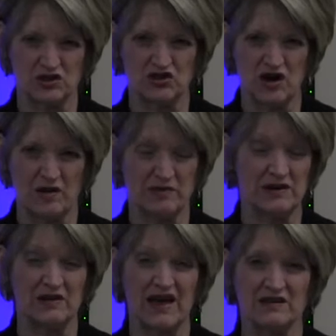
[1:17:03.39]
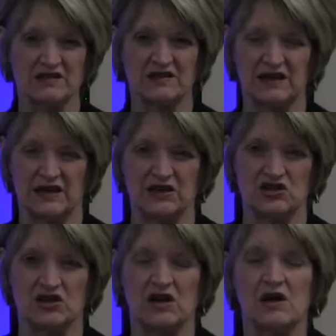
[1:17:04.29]
its job and allows
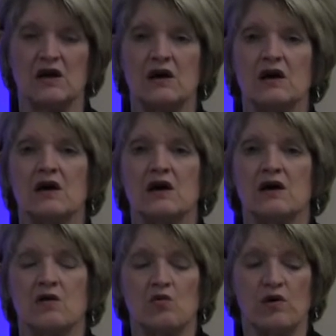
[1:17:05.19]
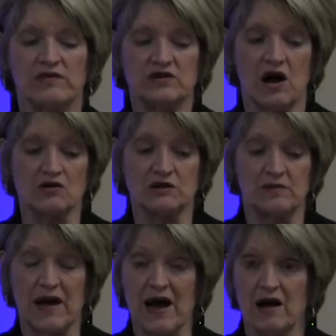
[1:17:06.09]
leakage. We've talked
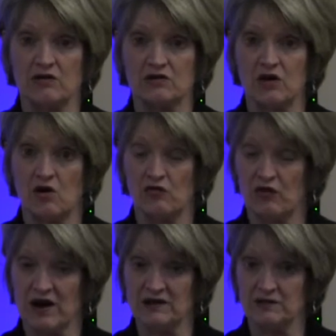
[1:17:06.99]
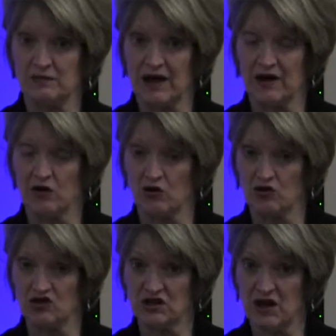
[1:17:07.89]
about overactive bladder
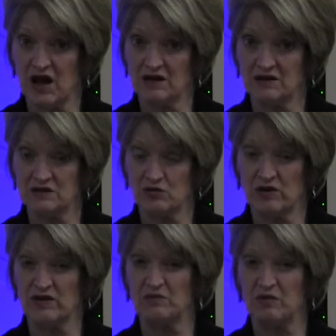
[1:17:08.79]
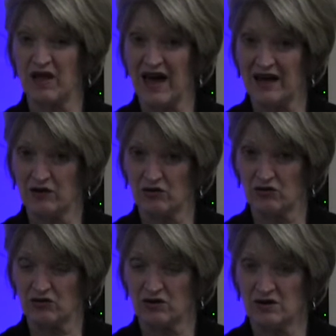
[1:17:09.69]
urge incontinence, where the
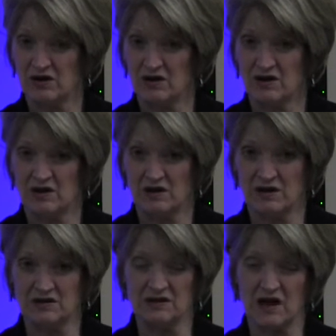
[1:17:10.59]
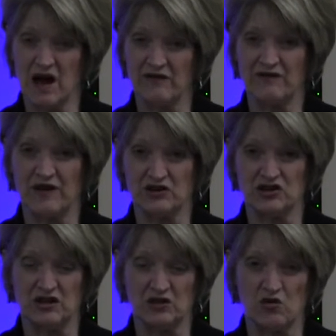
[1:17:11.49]
bladder is not
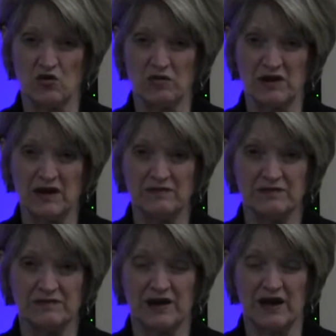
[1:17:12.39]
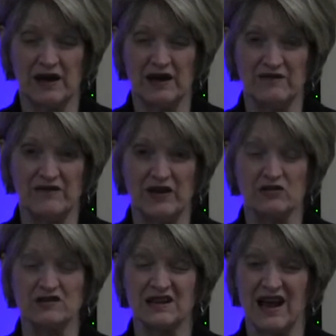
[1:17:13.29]
functioning normally and it
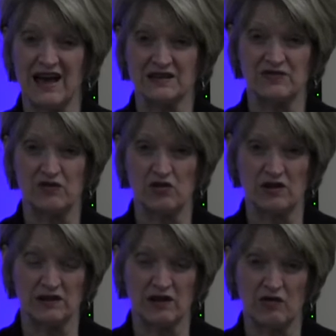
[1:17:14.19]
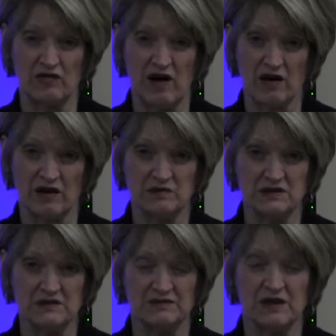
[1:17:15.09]
feels and acts full at low
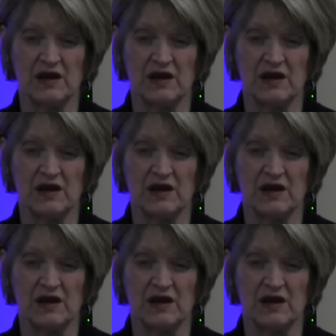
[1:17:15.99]
volumes.